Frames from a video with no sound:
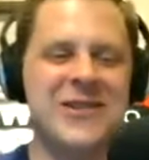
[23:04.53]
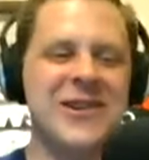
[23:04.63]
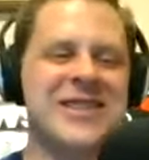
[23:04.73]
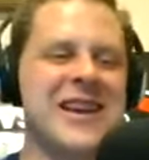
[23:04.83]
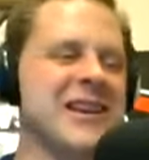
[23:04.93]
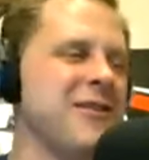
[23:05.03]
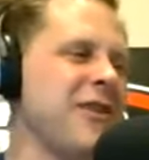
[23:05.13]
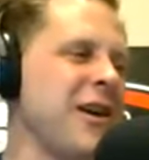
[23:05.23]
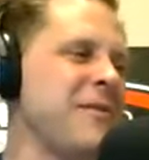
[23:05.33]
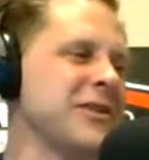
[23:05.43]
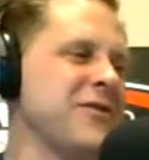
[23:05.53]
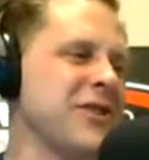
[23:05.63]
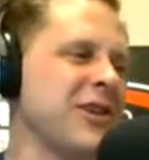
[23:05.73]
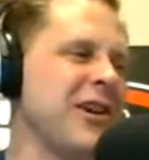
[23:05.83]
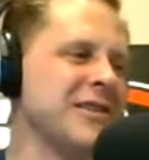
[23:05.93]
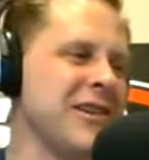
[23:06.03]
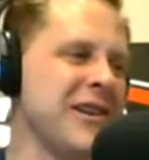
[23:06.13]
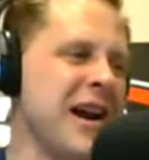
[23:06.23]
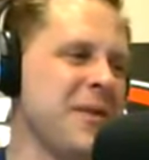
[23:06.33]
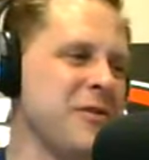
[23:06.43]
well, thank you very much for the call, Terry.
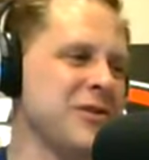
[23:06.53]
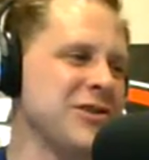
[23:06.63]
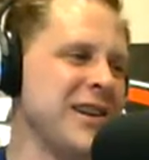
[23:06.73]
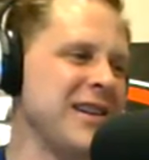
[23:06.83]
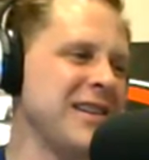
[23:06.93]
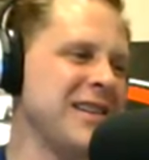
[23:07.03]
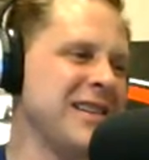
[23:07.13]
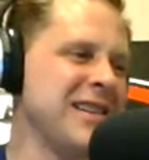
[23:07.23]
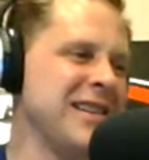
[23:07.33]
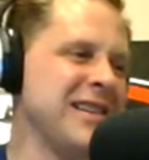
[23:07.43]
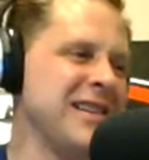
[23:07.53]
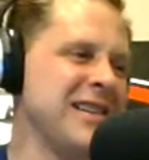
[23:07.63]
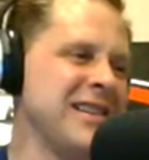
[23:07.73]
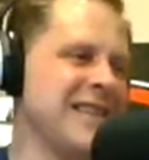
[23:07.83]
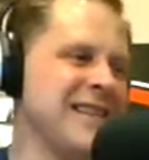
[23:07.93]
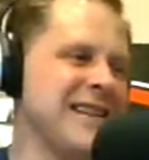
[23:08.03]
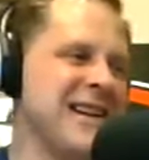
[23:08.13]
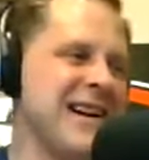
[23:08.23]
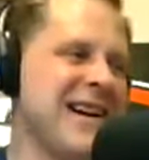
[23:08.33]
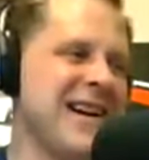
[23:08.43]
I appreciate it. You're welcome. Thank you.
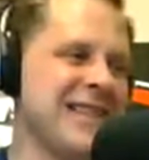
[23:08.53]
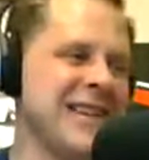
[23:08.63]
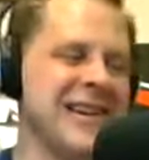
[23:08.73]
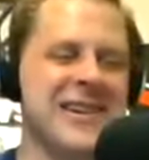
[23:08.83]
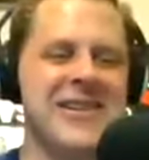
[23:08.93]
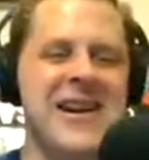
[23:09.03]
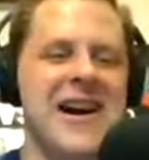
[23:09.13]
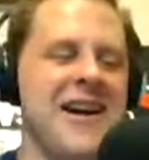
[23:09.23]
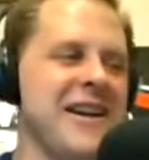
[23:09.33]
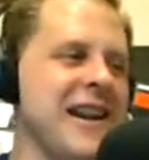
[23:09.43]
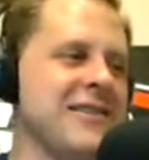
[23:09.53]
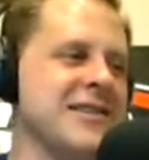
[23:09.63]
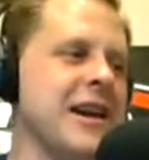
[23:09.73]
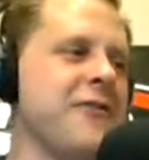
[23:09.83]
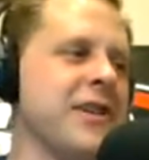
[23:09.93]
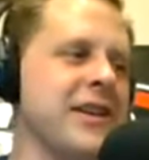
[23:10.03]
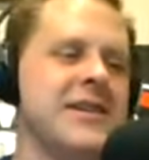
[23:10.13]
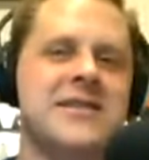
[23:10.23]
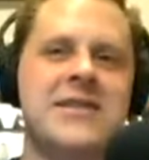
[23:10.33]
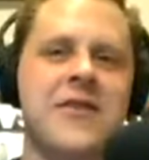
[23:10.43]
All right. Thank you. All right. Now, Stephanie.
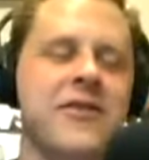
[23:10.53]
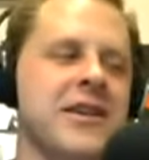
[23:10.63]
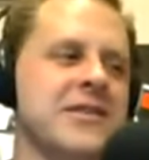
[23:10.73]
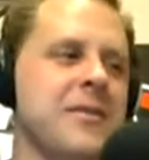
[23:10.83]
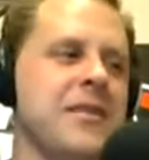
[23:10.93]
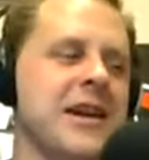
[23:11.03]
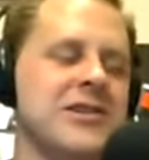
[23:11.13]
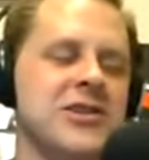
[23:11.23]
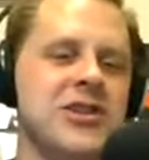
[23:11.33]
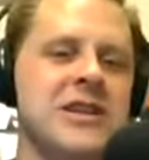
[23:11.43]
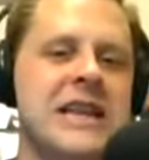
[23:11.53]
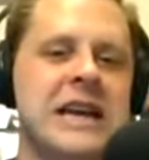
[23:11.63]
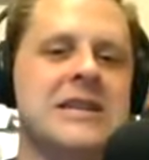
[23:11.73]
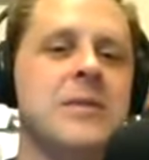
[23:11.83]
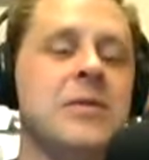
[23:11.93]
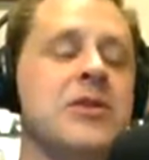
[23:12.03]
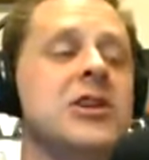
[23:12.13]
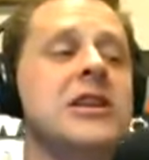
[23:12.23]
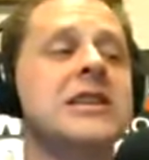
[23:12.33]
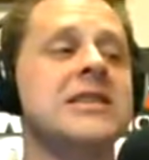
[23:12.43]
Stephanie is up next, and she's got something
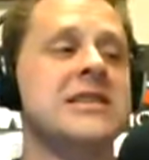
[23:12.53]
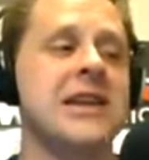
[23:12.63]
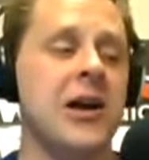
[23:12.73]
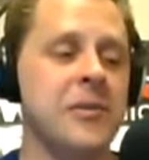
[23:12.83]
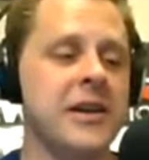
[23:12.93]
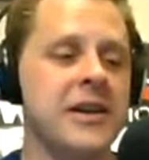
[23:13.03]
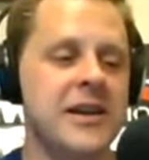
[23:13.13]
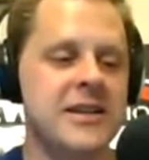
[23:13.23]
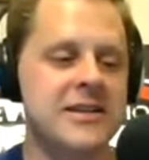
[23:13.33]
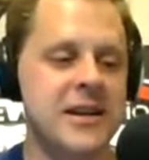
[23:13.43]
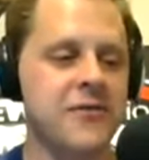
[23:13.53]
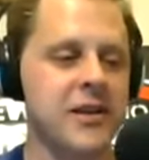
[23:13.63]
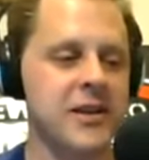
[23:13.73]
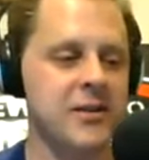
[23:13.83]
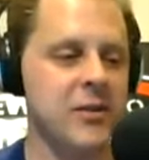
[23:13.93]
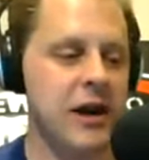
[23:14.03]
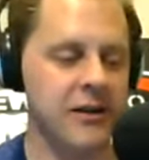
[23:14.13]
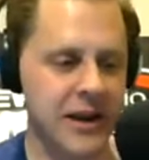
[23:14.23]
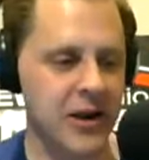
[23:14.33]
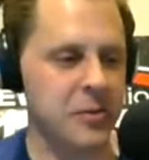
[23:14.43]
she needs to tell me. Stephanie, how
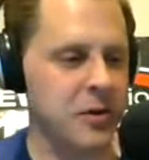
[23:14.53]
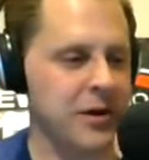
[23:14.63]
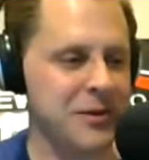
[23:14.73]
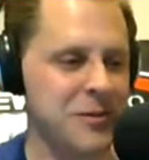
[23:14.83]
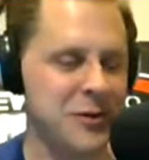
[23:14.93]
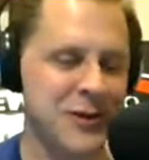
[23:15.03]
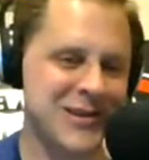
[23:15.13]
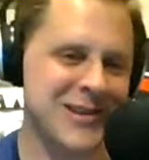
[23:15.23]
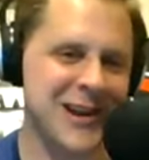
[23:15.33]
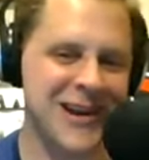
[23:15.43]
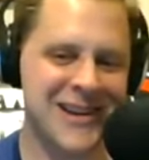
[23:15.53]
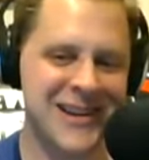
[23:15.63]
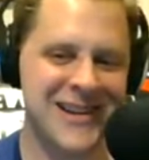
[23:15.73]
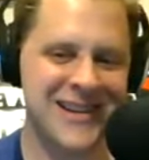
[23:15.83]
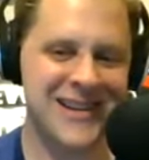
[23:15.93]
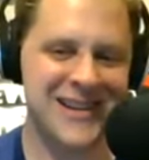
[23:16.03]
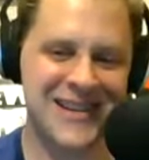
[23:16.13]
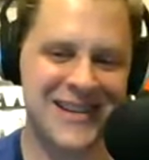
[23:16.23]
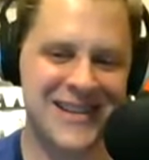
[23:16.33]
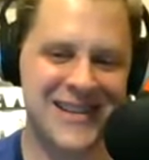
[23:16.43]
can I help you uncompute this today?
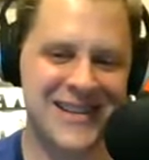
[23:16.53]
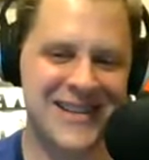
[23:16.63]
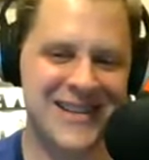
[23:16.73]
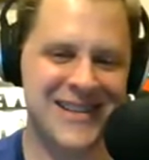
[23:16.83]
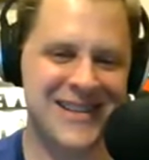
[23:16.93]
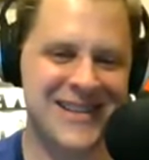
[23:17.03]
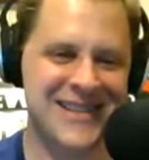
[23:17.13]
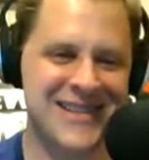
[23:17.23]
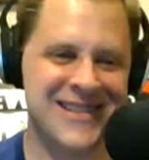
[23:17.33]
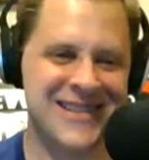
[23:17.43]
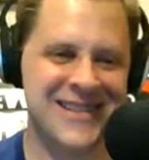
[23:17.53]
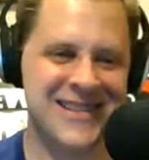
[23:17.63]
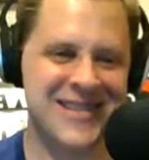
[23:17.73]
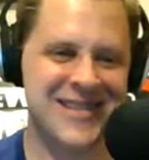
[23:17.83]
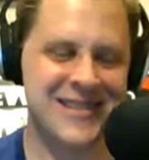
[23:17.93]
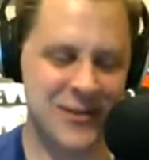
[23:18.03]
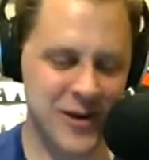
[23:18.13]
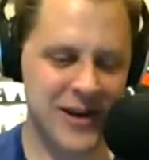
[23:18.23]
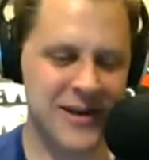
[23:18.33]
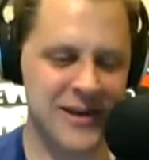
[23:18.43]
Well, I just I have two things.
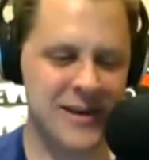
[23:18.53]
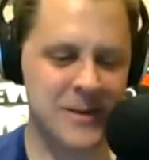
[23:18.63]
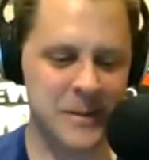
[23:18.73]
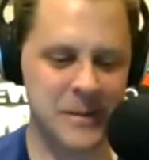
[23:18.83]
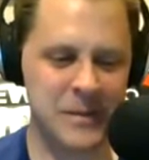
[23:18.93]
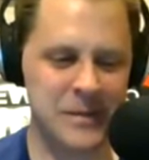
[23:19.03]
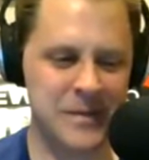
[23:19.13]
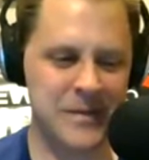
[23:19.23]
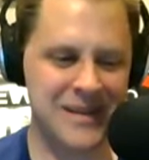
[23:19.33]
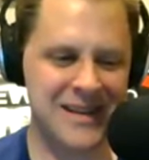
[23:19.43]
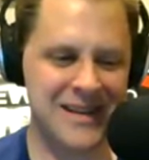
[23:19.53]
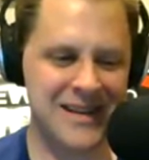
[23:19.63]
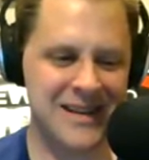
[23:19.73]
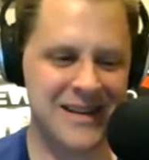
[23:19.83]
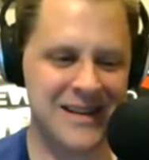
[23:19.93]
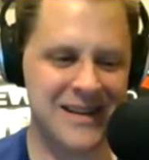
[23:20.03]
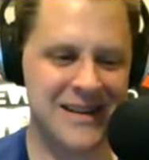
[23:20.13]
Okay. First off, when is your next